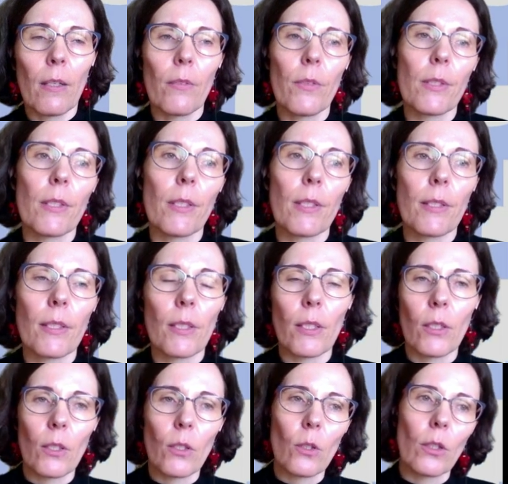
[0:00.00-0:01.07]
This is
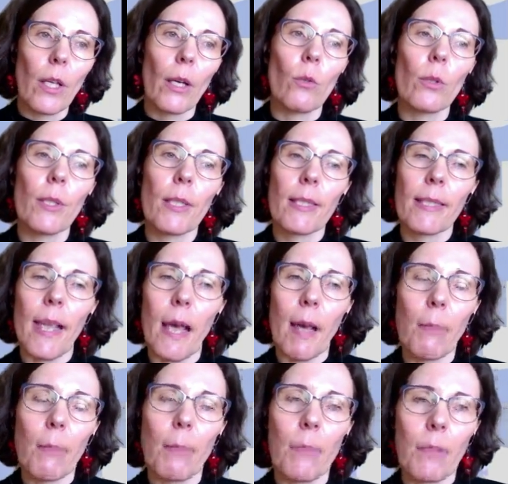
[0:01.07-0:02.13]
a good
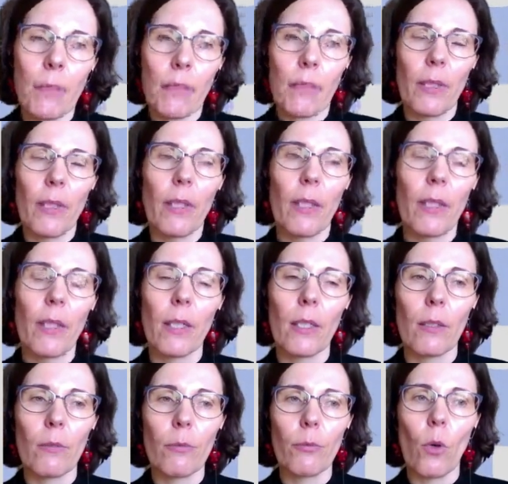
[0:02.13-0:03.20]
example
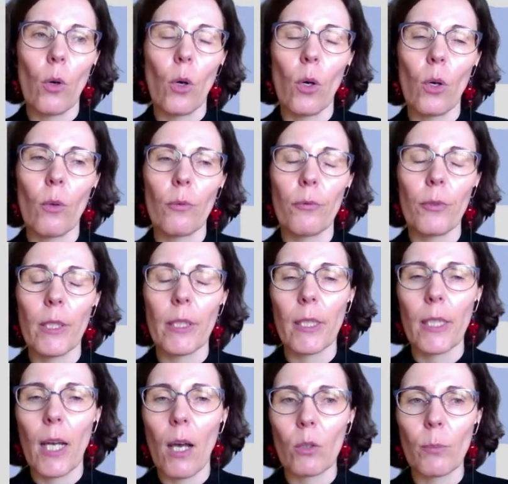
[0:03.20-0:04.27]
for
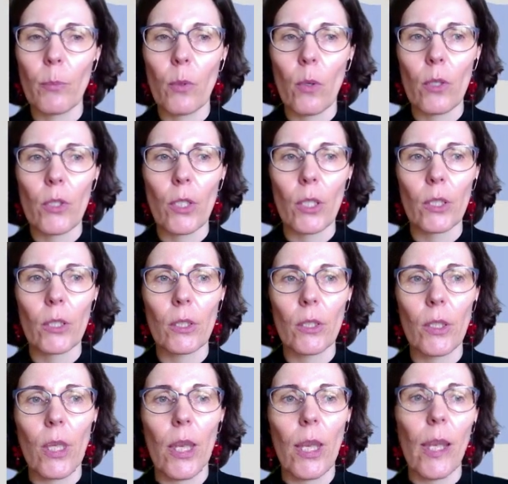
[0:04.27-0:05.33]
filling out project
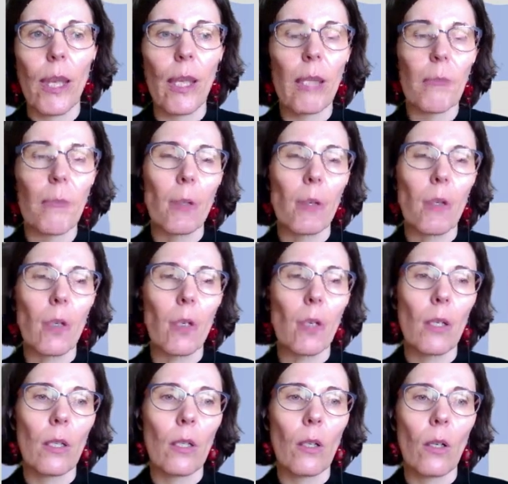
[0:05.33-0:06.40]
aim,
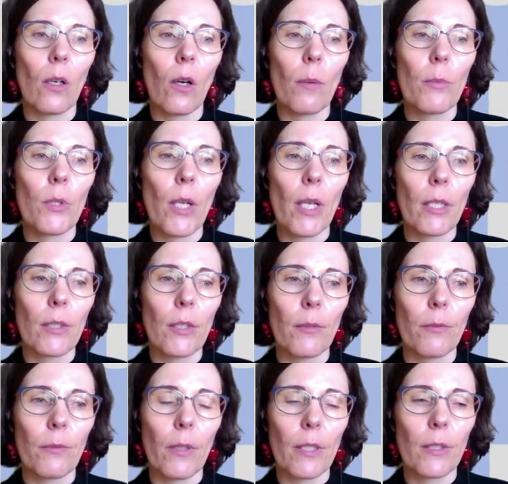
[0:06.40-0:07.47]

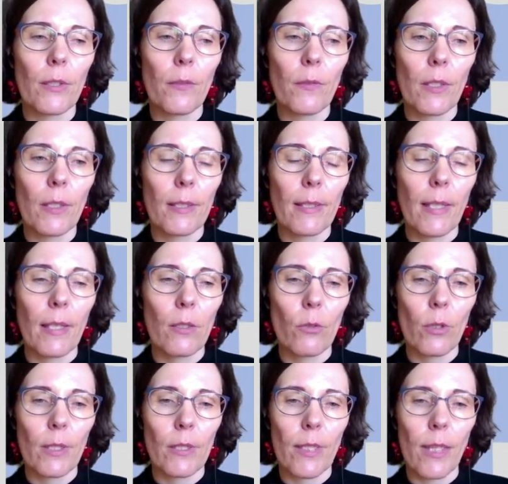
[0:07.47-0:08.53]
objective, activities, and
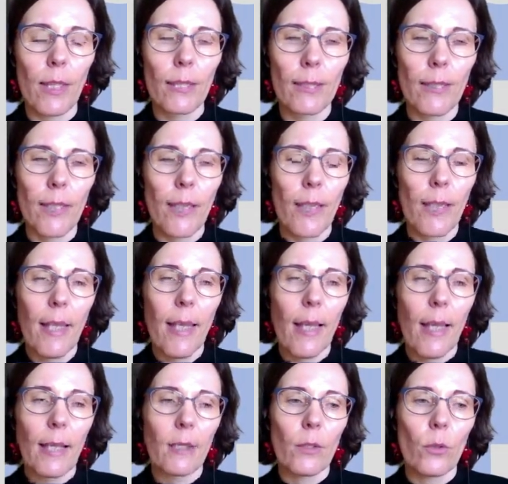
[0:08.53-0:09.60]
results.
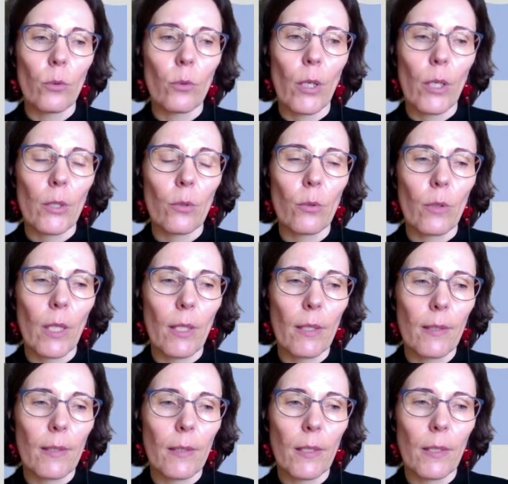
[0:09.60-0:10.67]
And as you
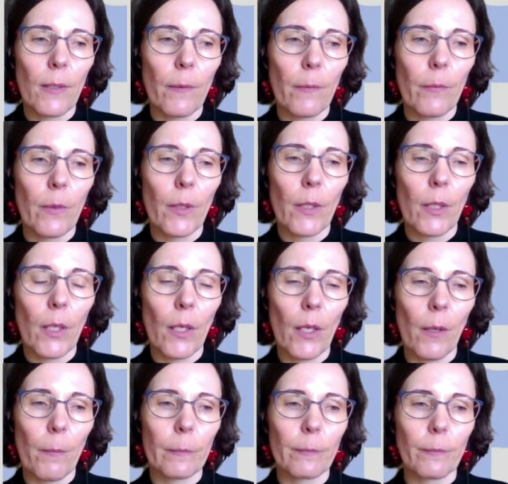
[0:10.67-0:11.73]
can see
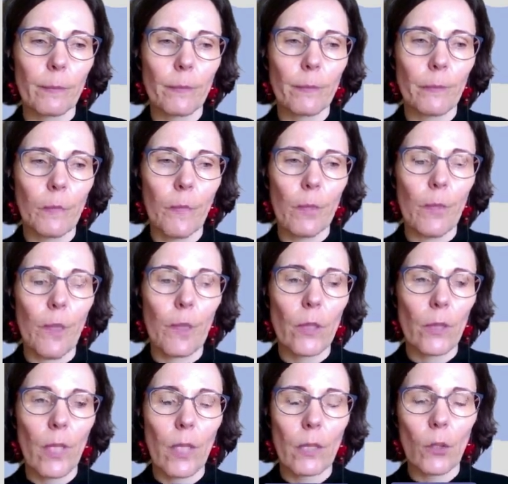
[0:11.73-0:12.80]
here, the
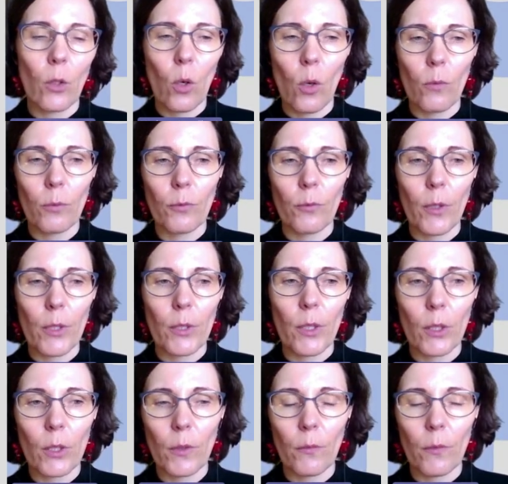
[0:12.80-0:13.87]
result of first
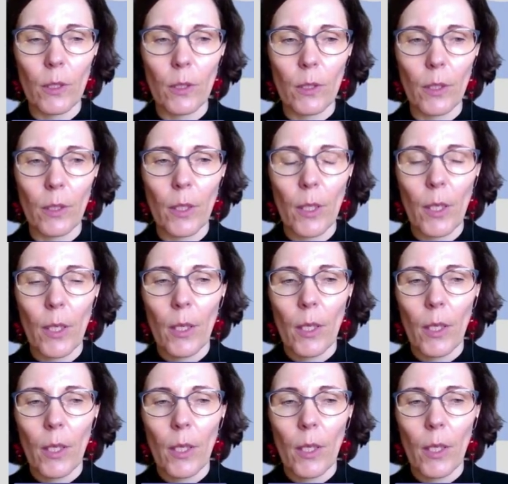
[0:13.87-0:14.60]
activity: